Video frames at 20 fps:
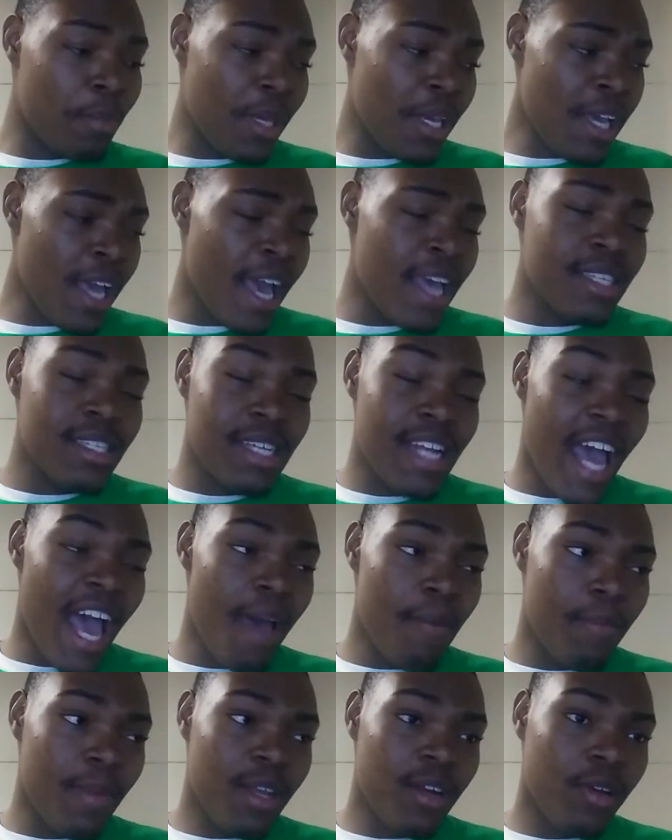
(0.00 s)
B has
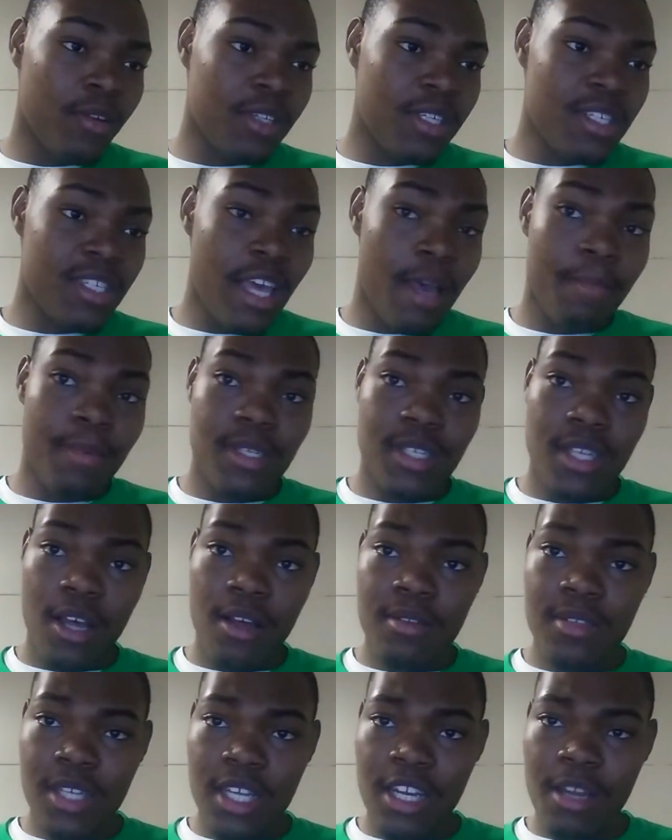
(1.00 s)
not been on these
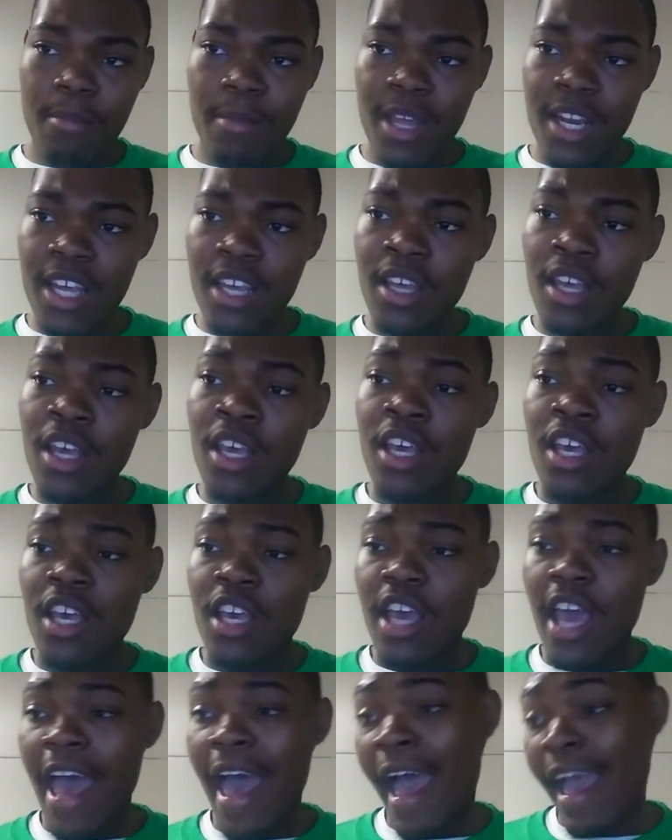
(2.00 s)
episodes in a minute.
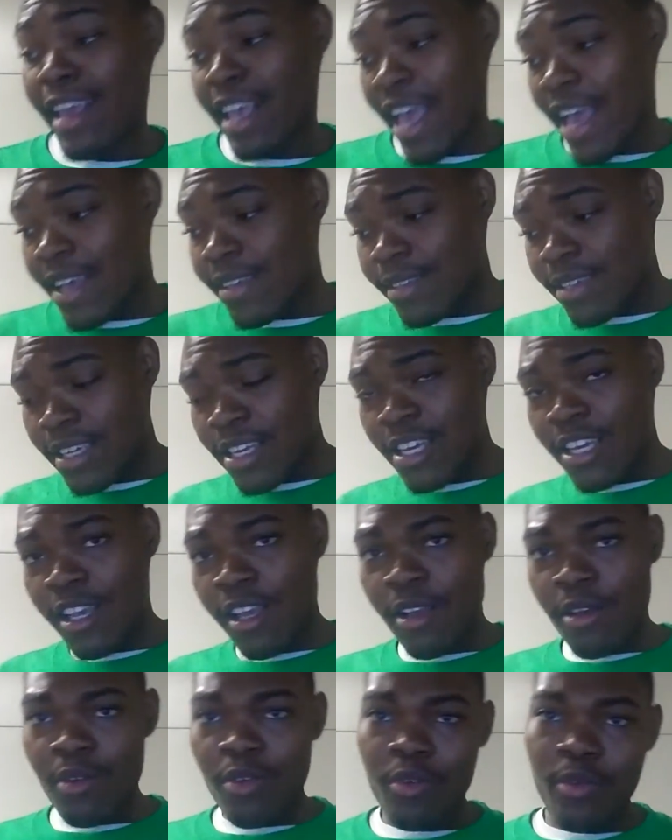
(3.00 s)
I'm
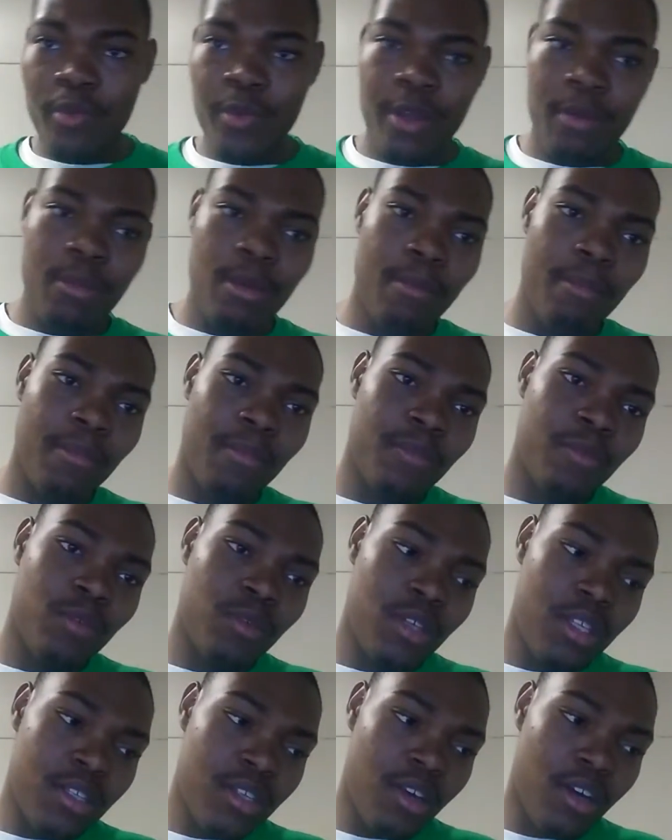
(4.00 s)
guessing Remy
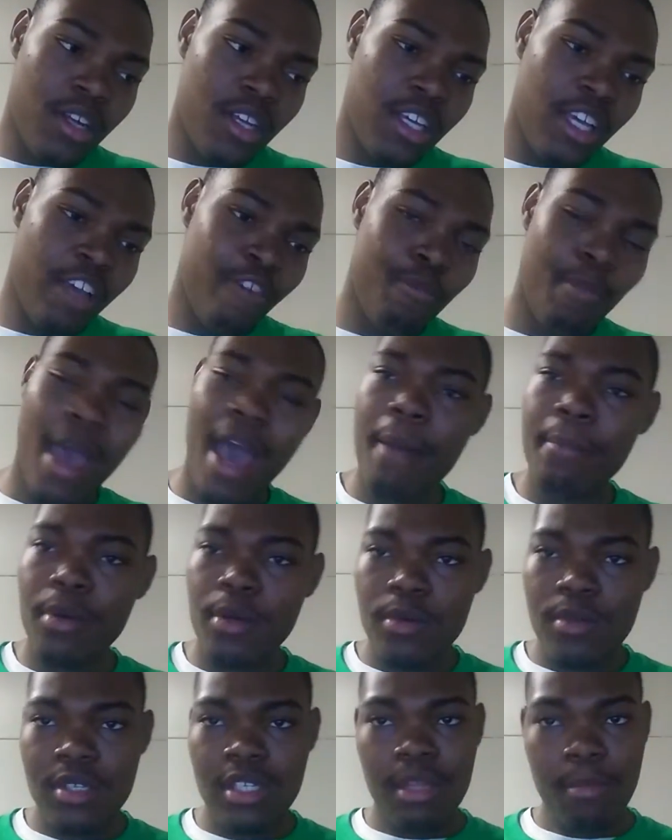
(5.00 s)
is going to give
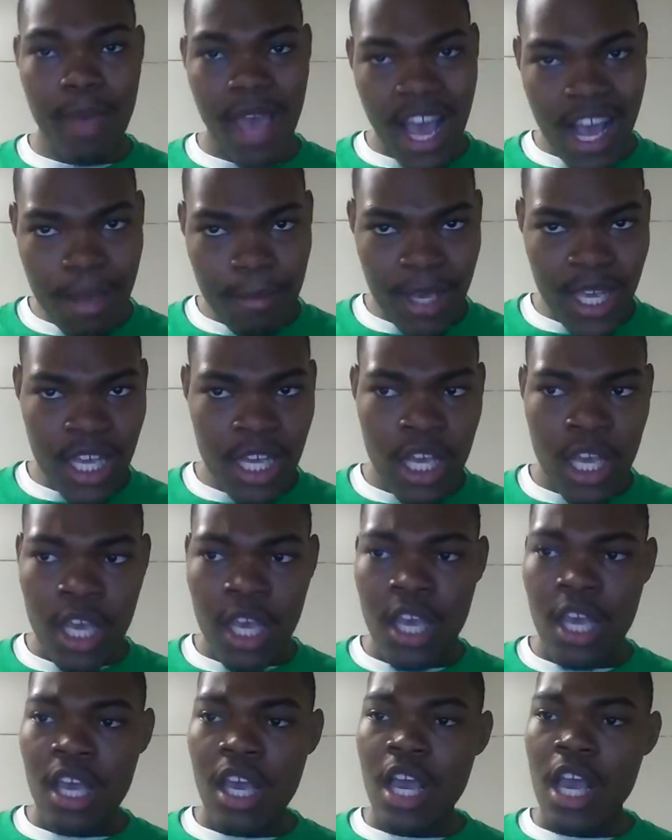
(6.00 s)
Papoose the baby.
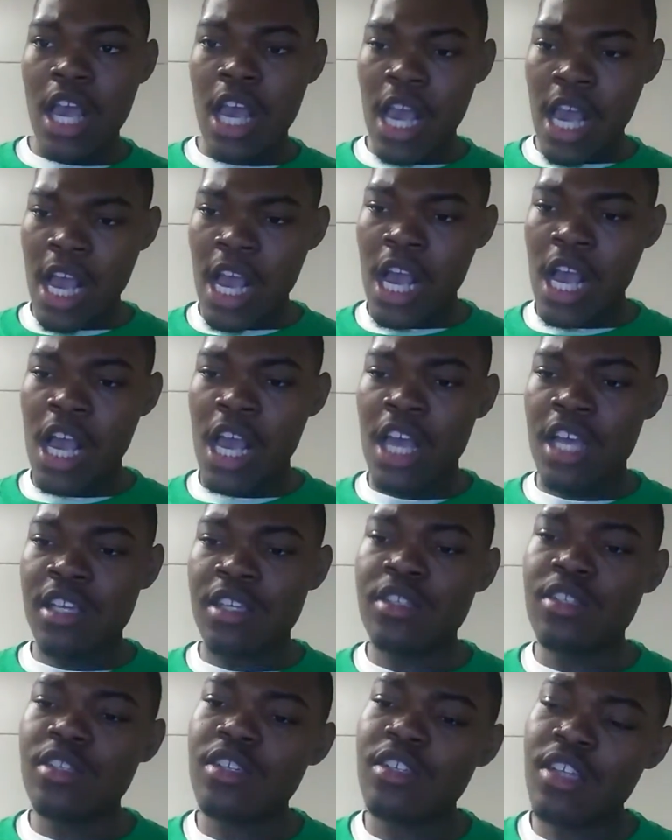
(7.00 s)

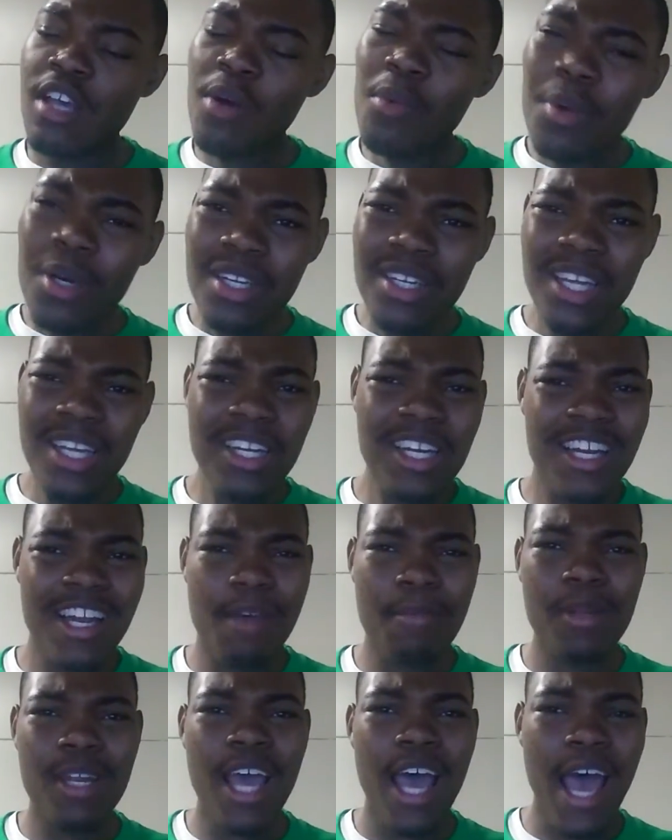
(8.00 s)
And someone ended
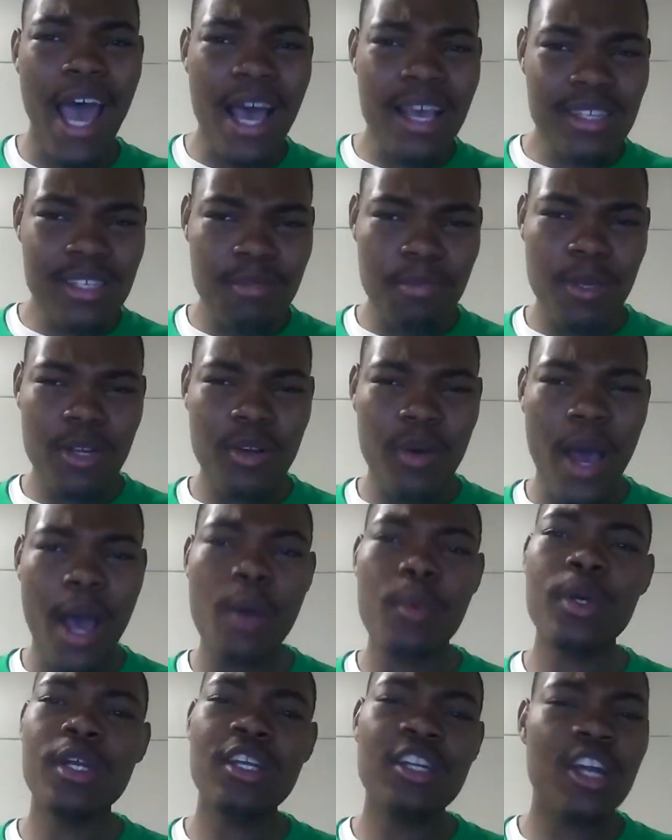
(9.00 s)
up in the hospital. I
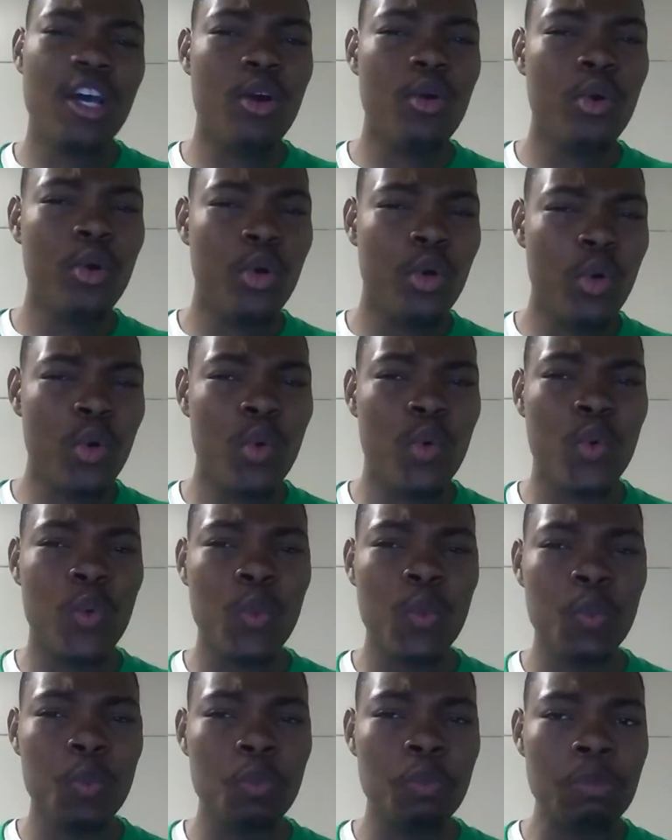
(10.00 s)
want to know
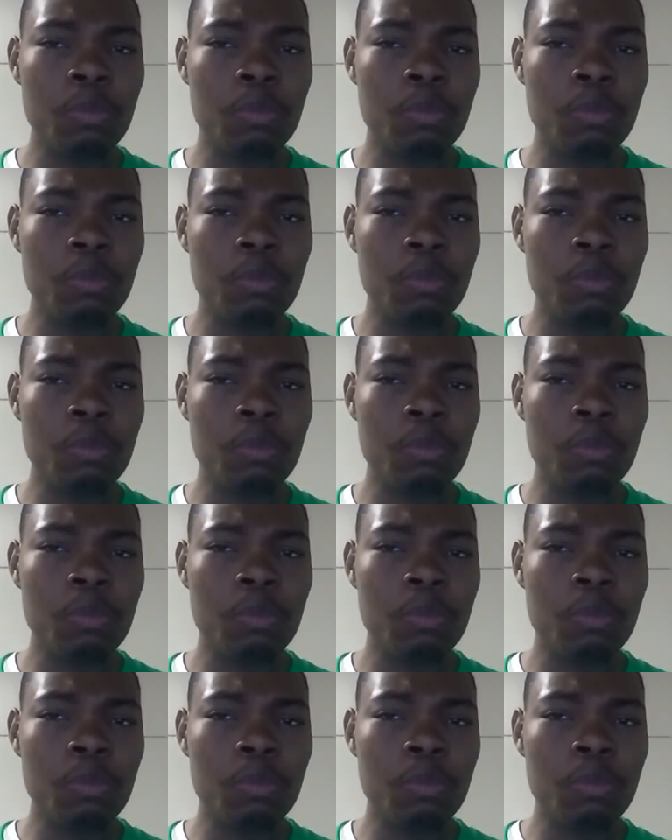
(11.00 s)
who.